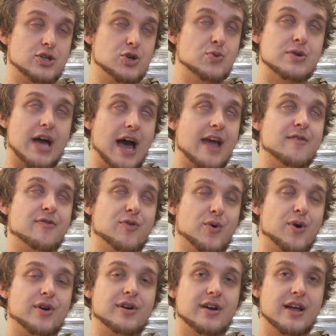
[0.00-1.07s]
to die
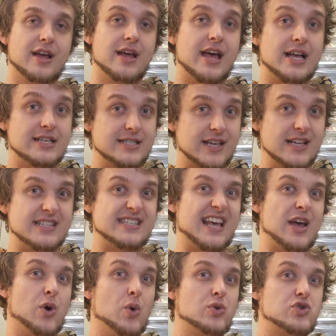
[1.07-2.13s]
for.
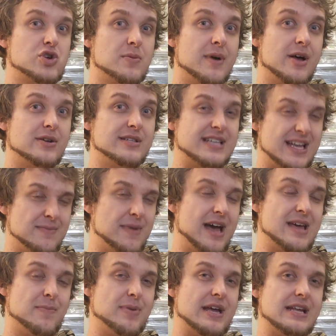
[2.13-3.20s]
Sunset Ultramels, in
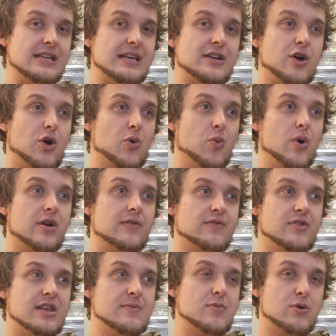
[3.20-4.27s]
my opinion, are one
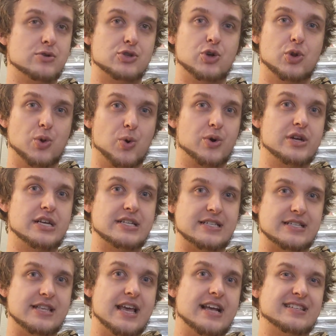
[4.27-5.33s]
of the most glorious
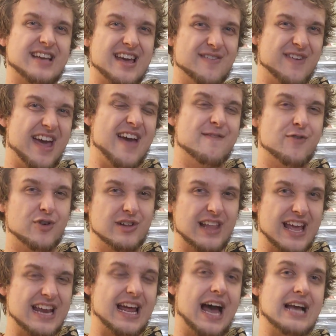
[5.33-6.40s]
snakes I have ever
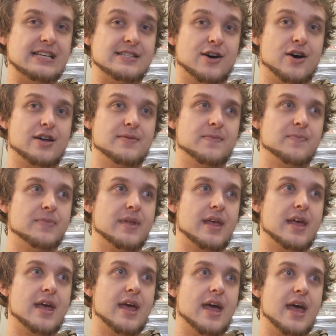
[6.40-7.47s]
laid eyes on.
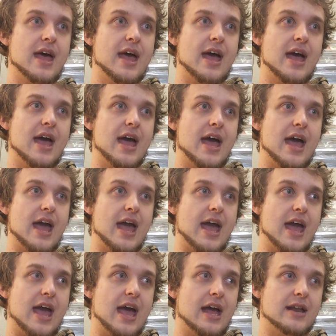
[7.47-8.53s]

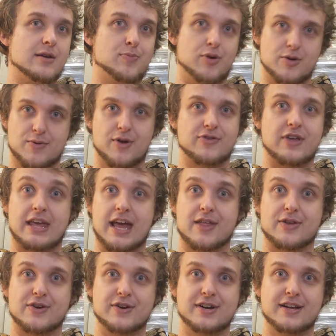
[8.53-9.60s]
And put them all
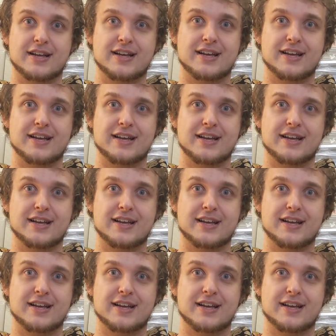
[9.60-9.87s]
together,